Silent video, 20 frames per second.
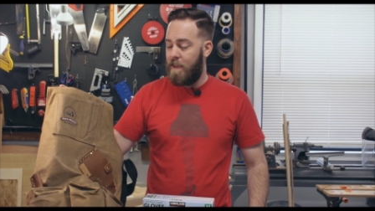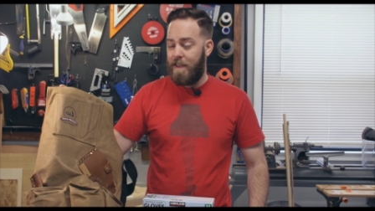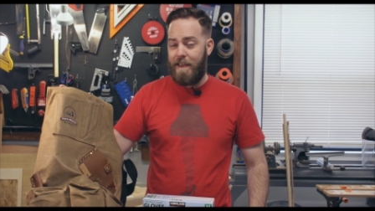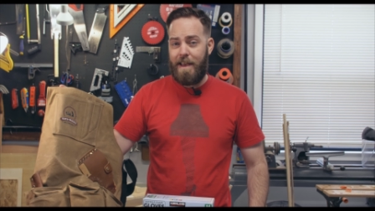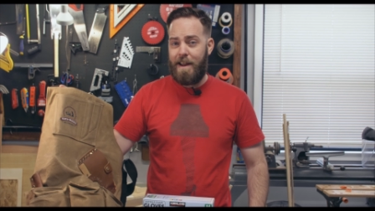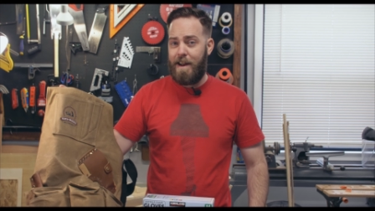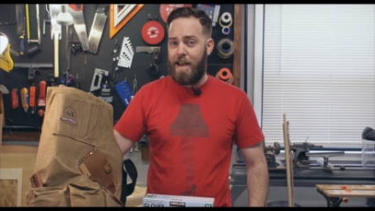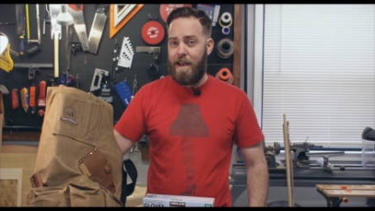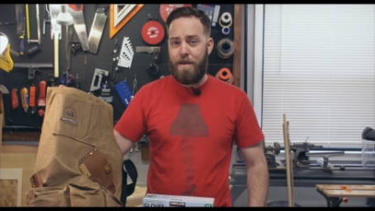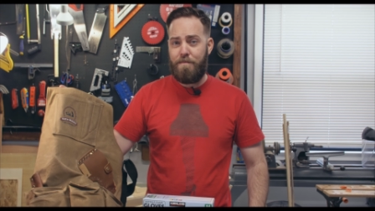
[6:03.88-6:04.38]

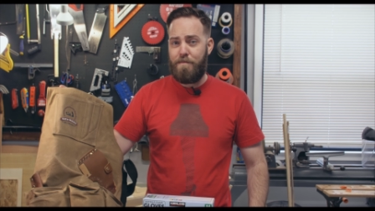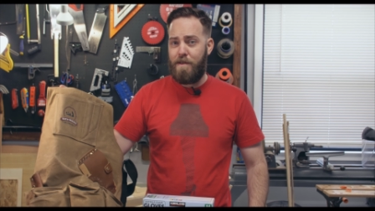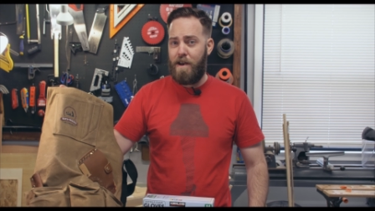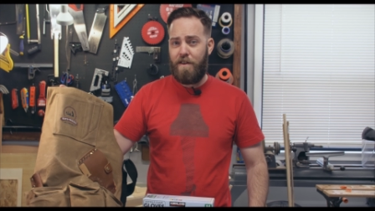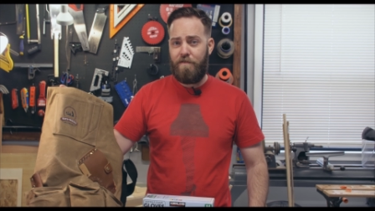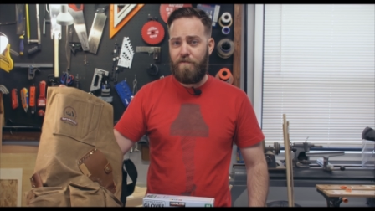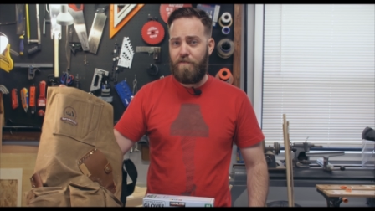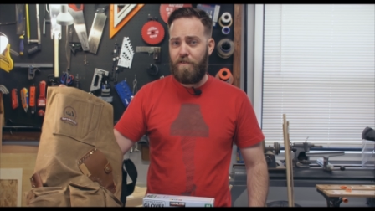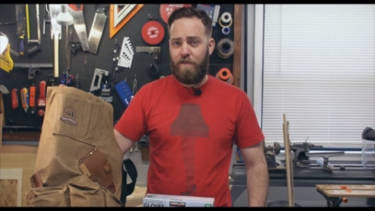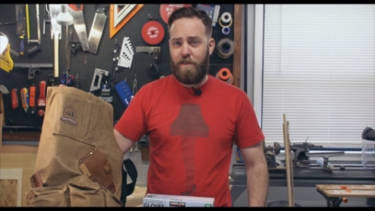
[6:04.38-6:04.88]
Again, I am
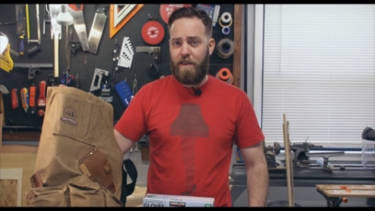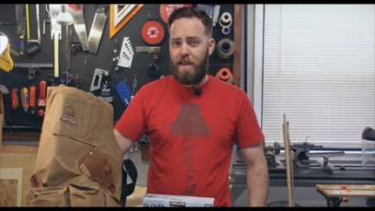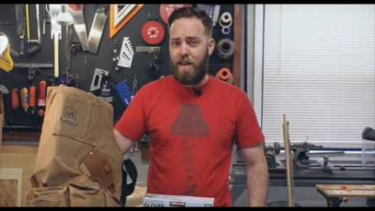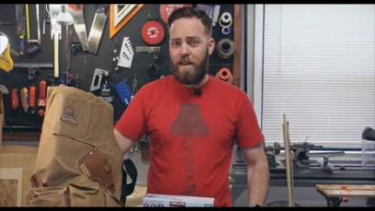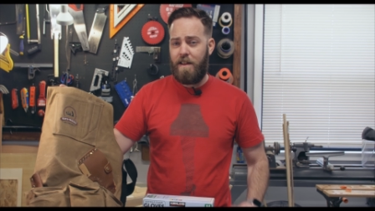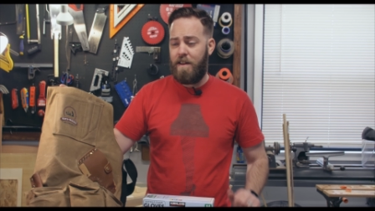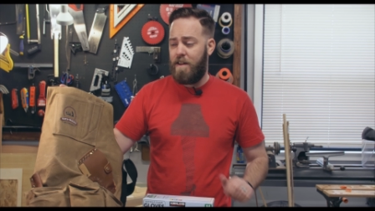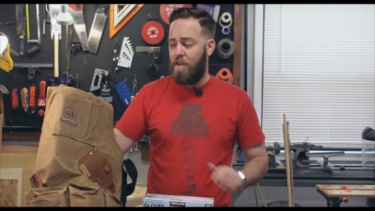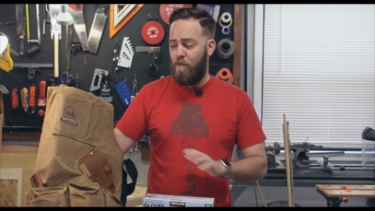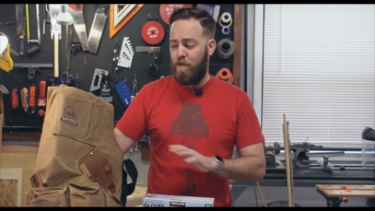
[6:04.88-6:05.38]
not
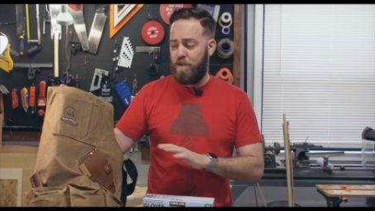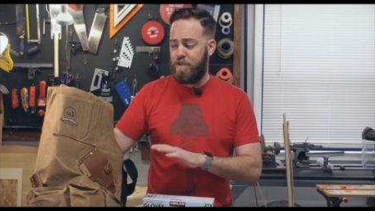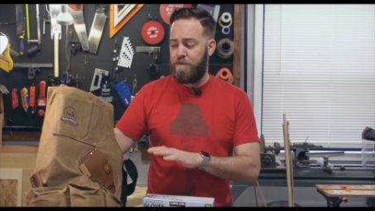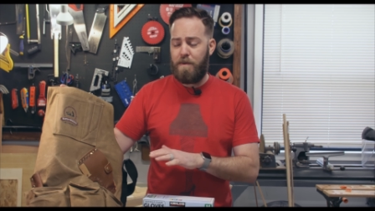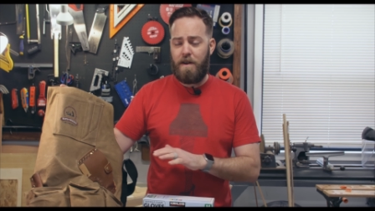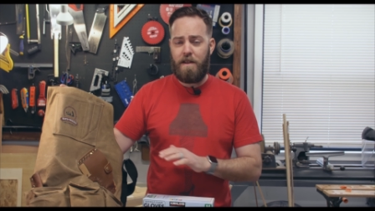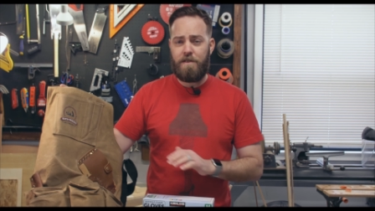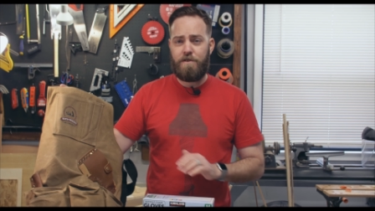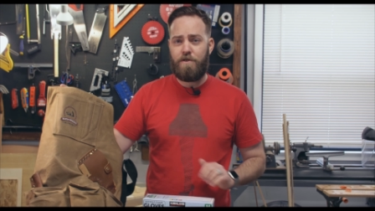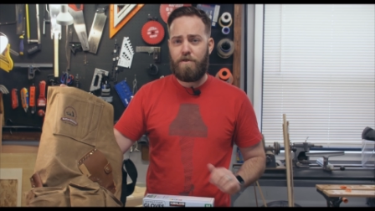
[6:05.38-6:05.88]
affiliated or
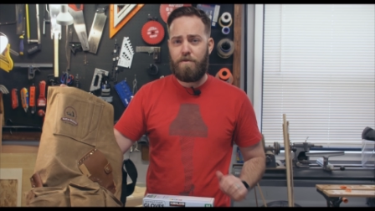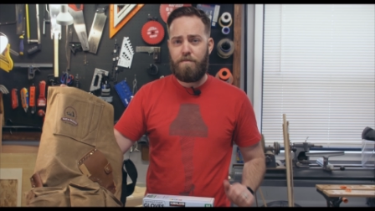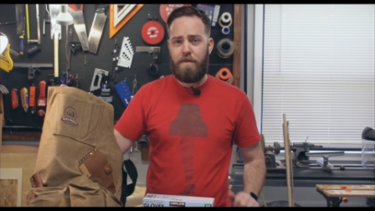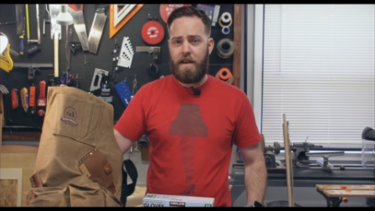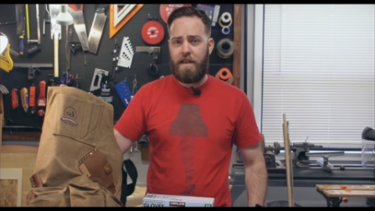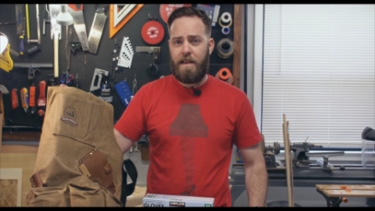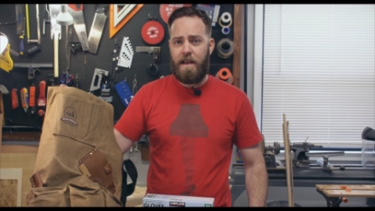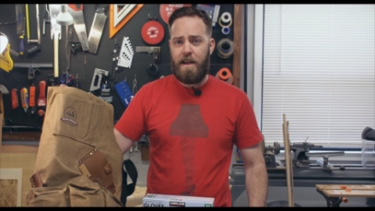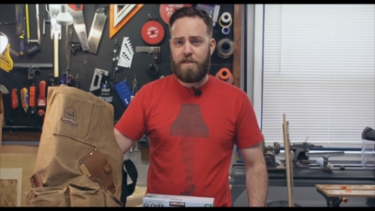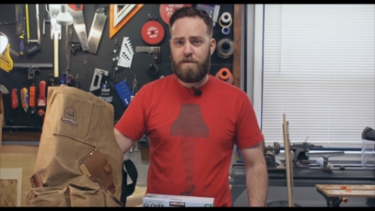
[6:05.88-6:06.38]
sponsored
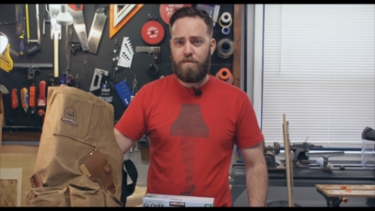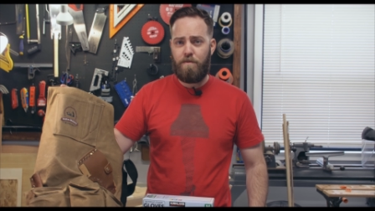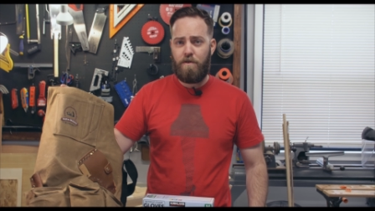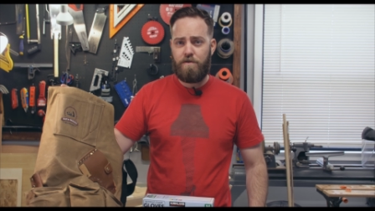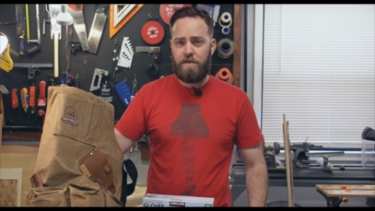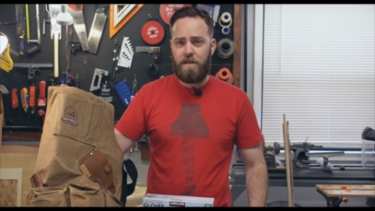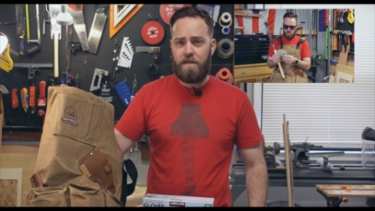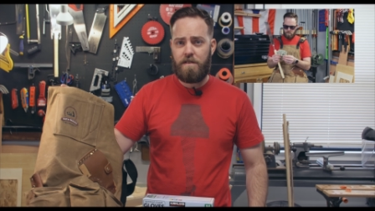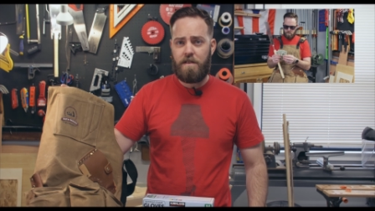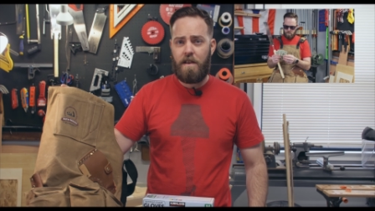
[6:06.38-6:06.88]
by Cat's
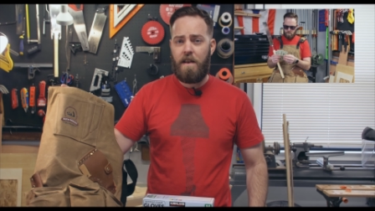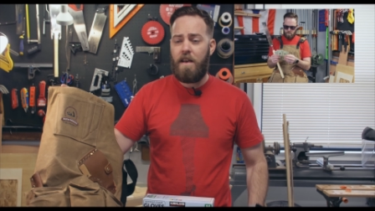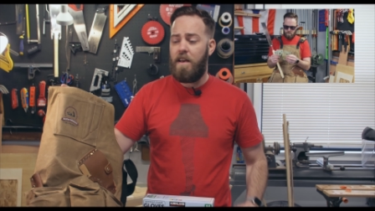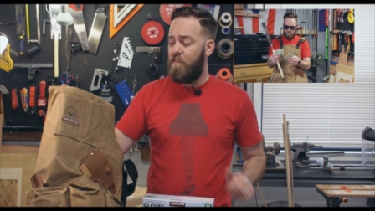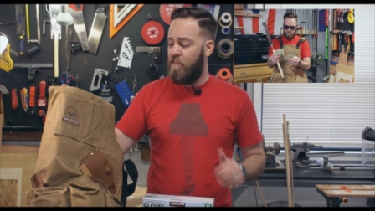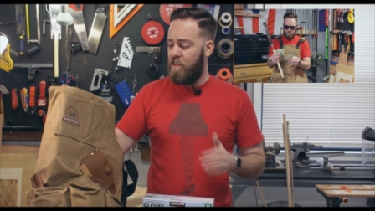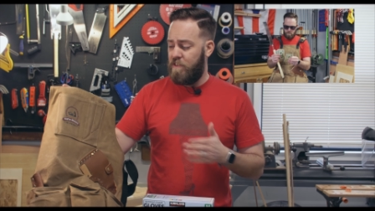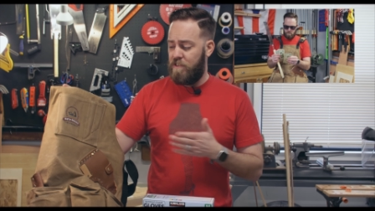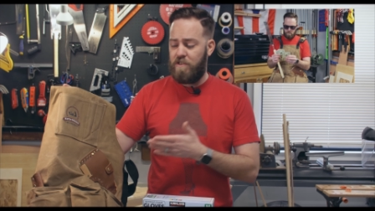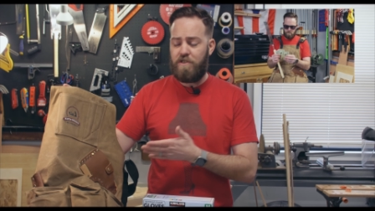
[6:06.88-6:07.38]
Moses.
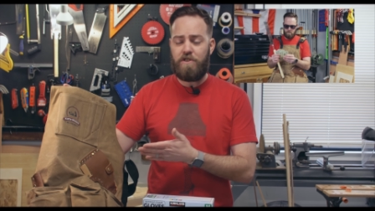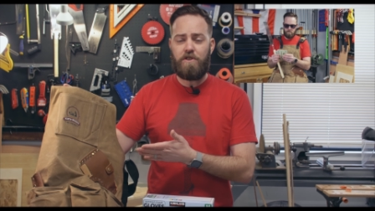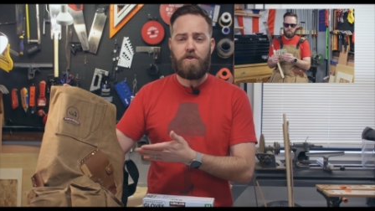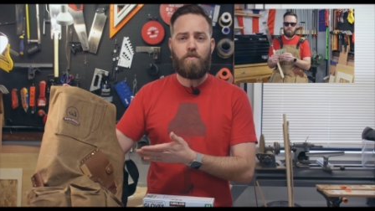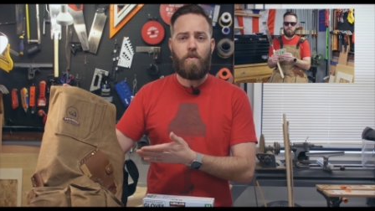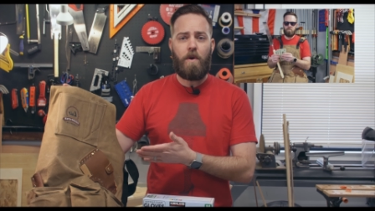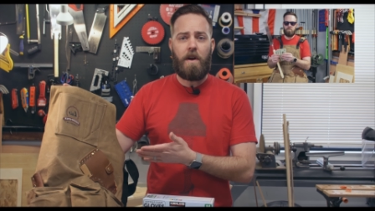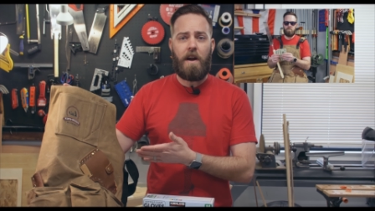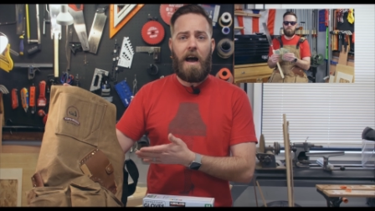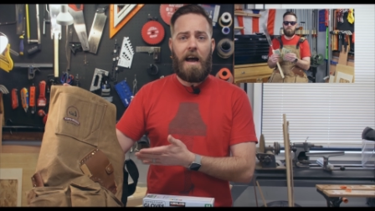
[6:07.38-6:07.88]
This is
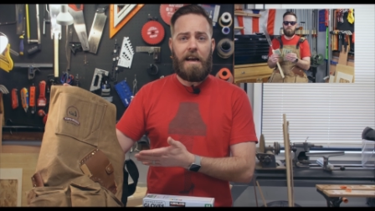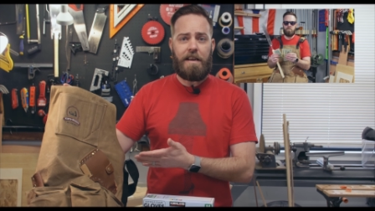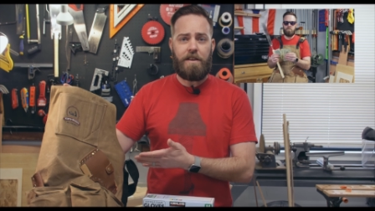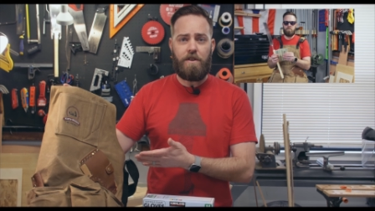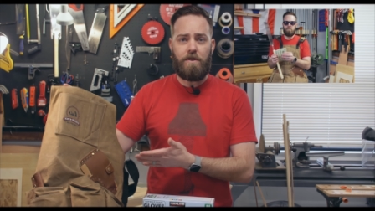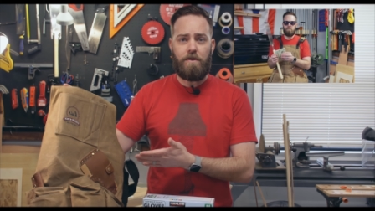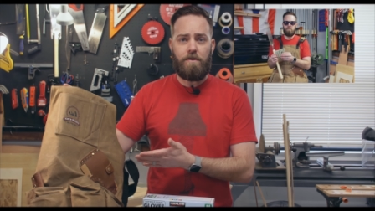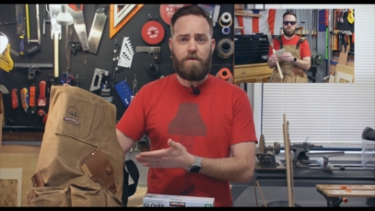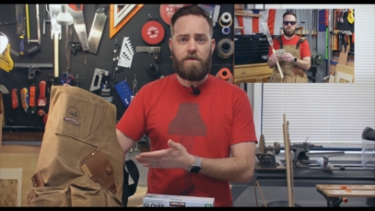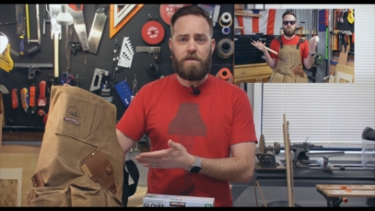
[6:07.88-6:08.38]
just what I
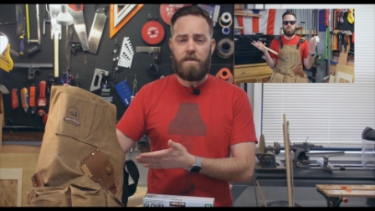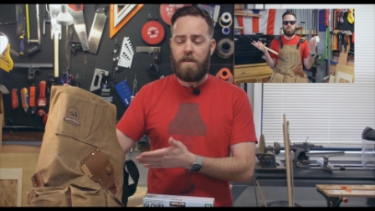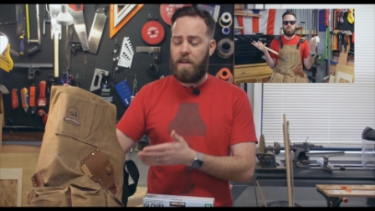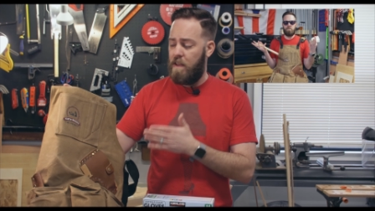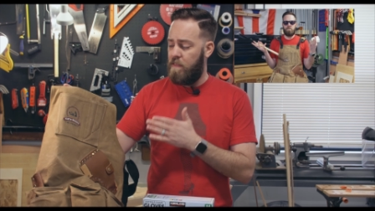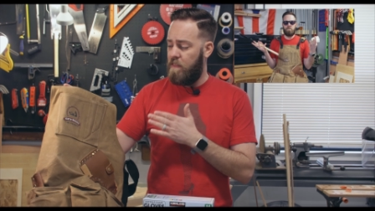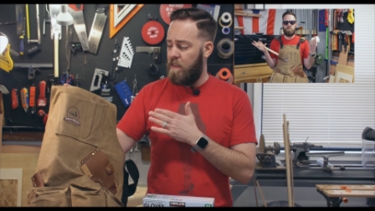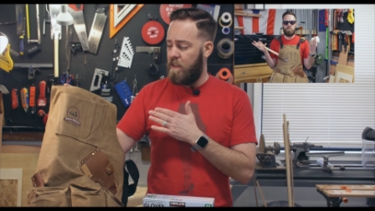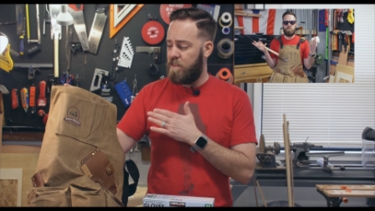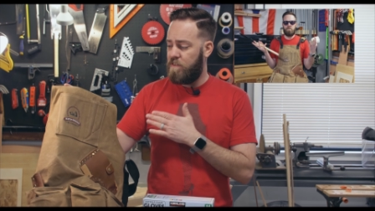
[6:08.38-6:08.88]
use and
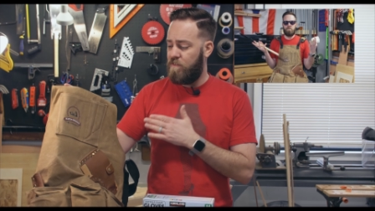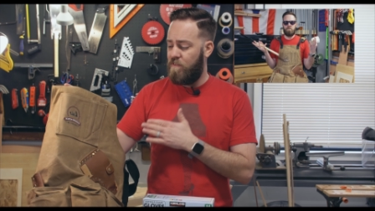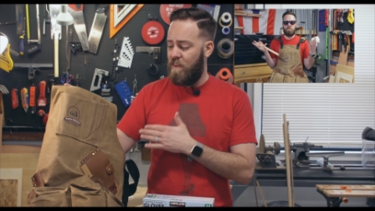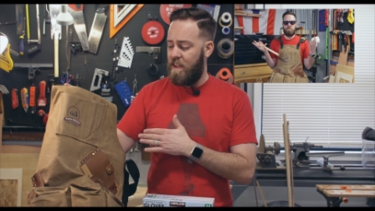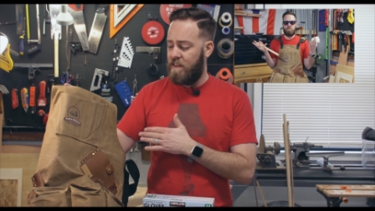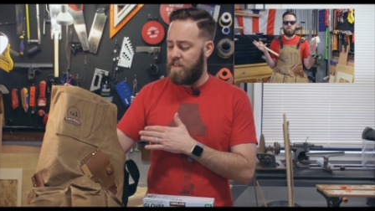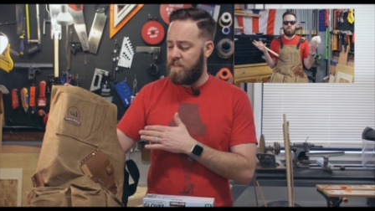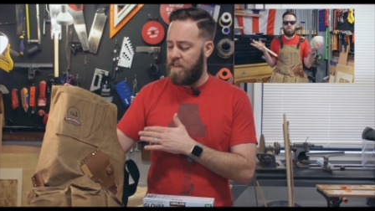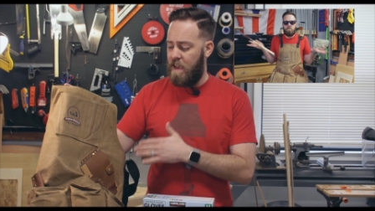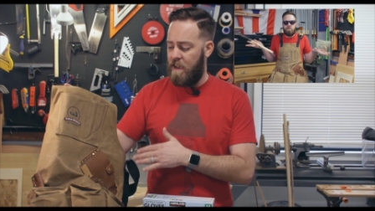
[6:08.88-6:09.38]
I think it's
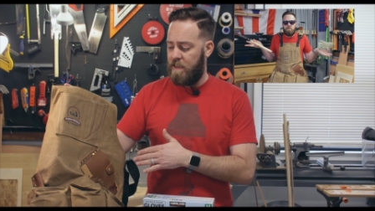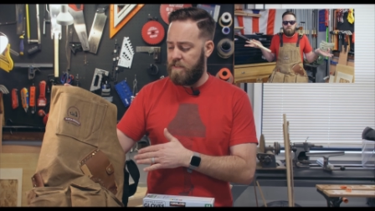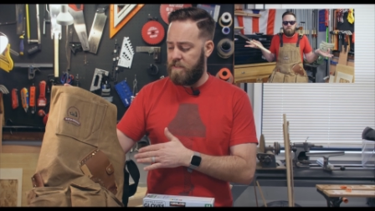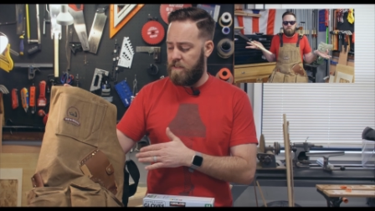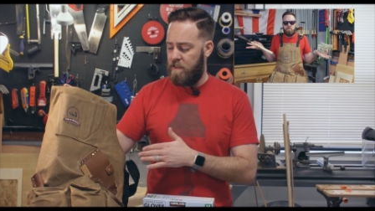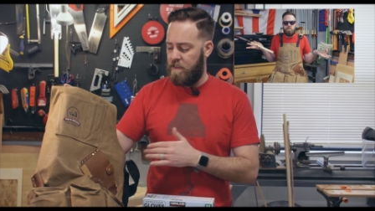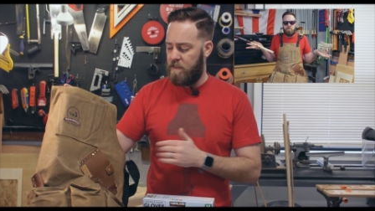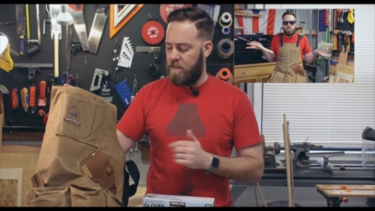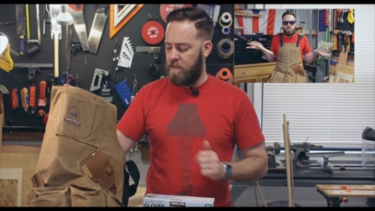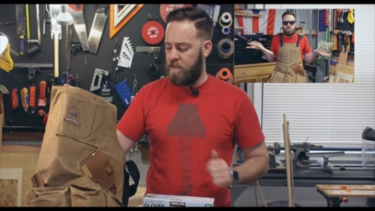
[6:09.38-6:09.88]

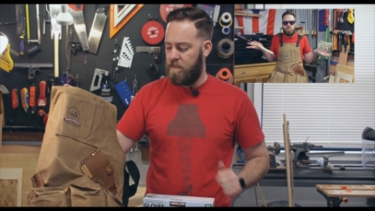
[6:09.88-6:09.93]
fantastic.